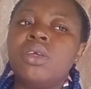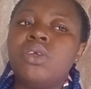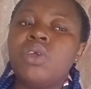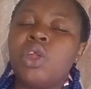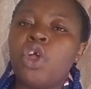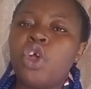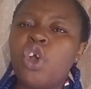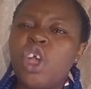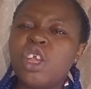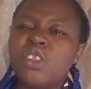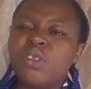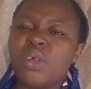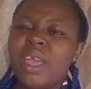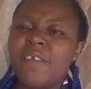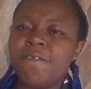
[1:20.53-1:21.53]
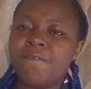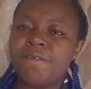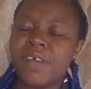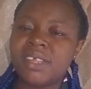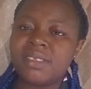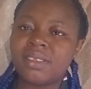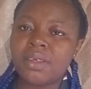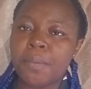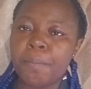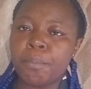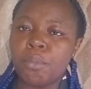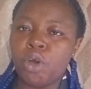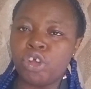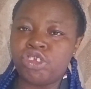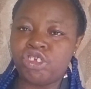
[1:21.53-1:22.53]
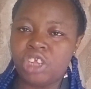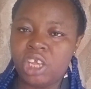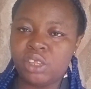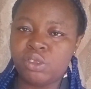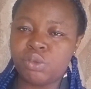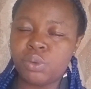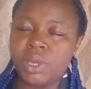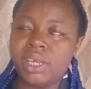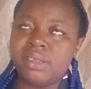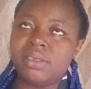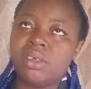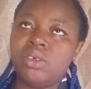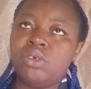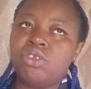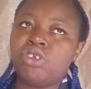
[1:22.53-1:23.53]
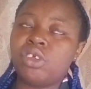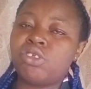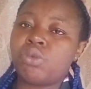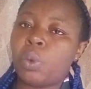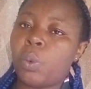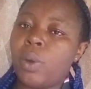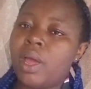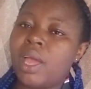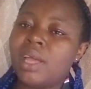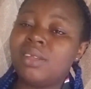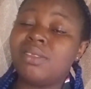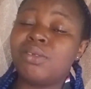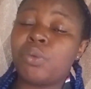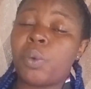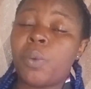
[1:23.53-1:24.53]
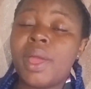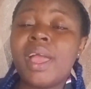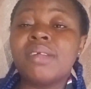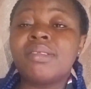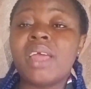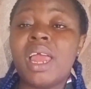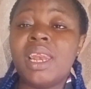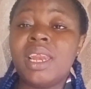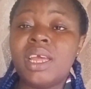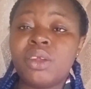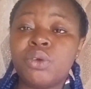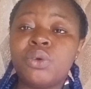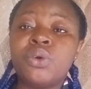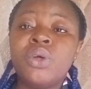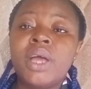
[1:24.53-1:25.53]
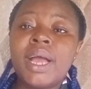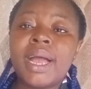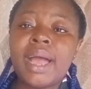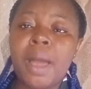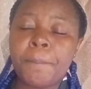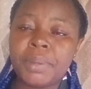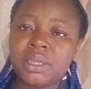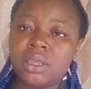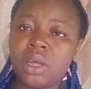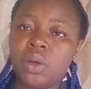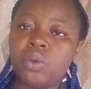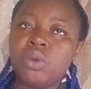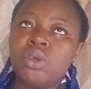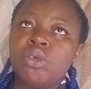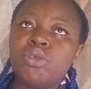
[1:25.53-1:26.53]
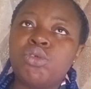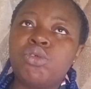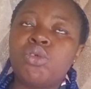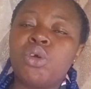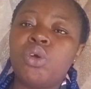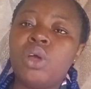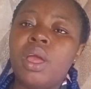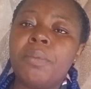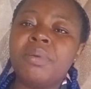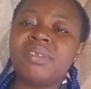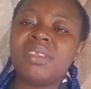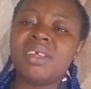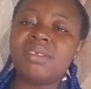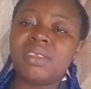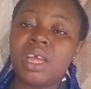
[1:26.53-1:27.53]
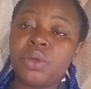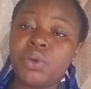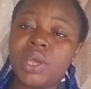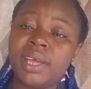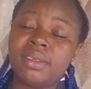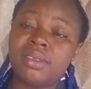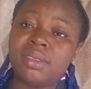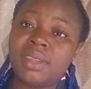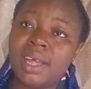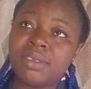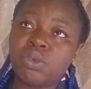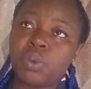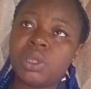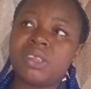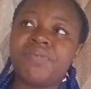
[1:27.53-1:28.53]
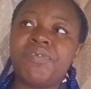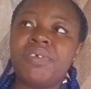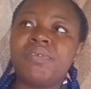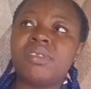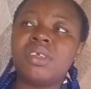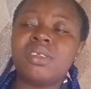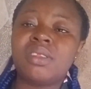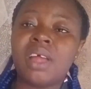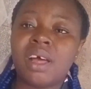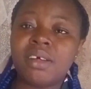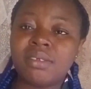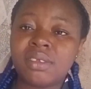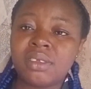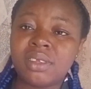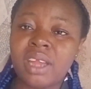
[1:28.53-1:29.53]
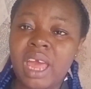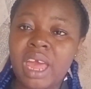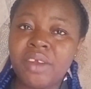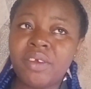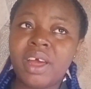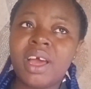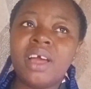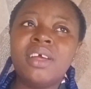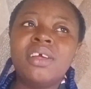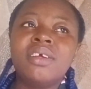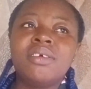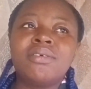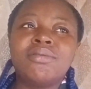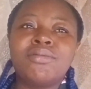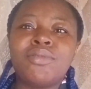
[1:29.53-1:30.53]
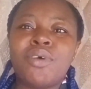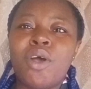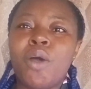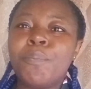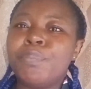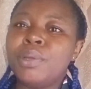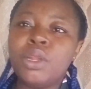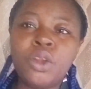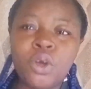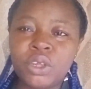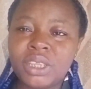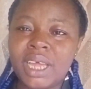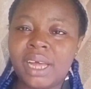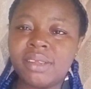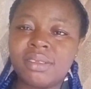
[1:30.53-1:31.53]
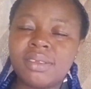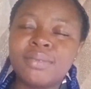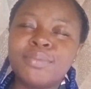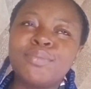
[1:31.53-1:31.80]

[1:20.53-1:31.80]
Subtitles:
you're not going to invest much into it. It requires a little capital. So a business that you can start with 50,000 naira or below that.